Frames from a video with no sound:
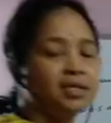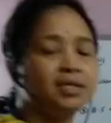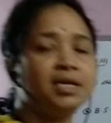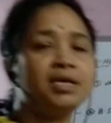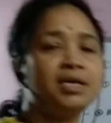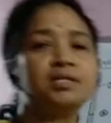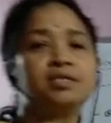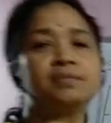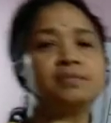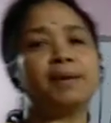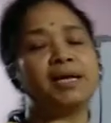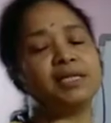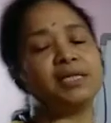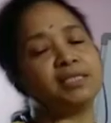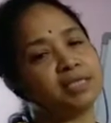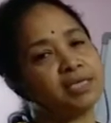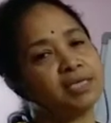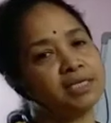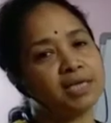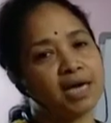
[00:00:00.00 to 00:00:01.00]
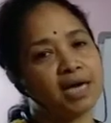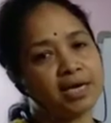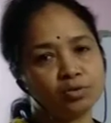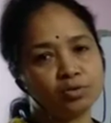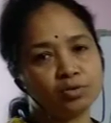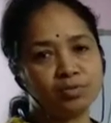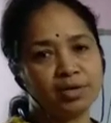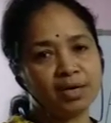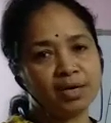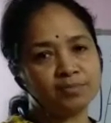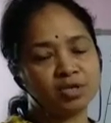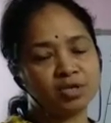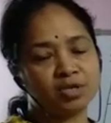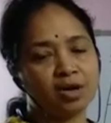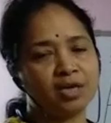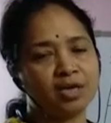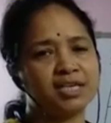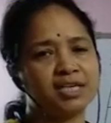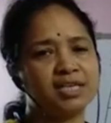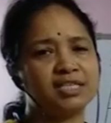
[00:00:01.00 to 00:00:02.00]
This benzene diazonium
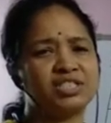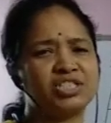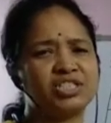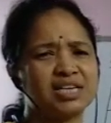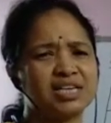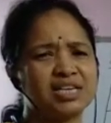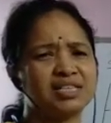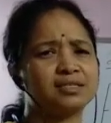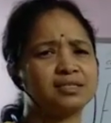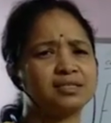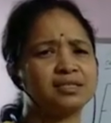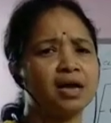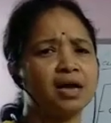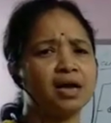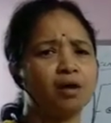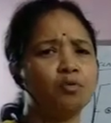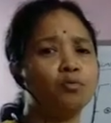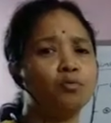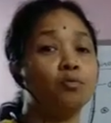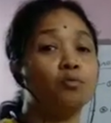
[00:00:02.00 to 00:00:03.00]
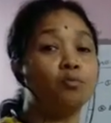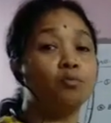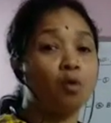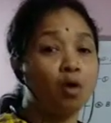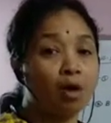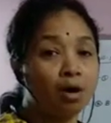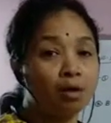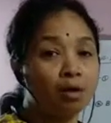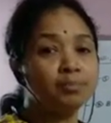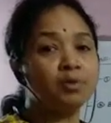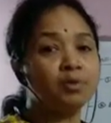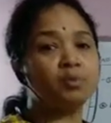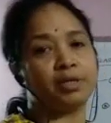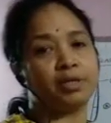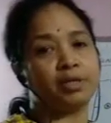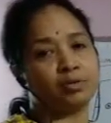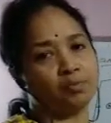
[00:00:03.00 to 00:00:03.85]
salt is just now warmed with